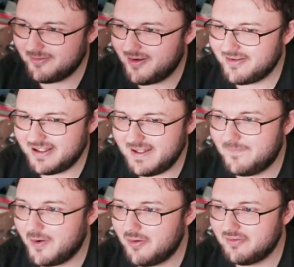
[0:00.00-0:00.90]
Z
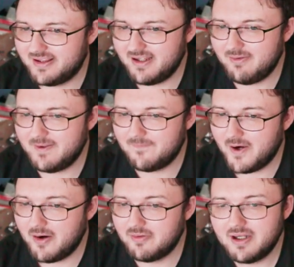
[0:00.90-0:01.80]
Fold series
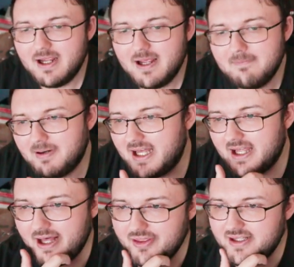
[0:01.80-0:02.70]
phone. But
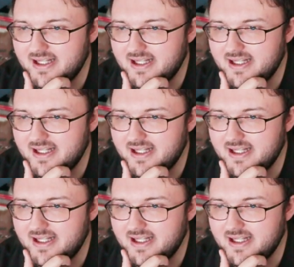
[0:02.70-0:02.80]
other than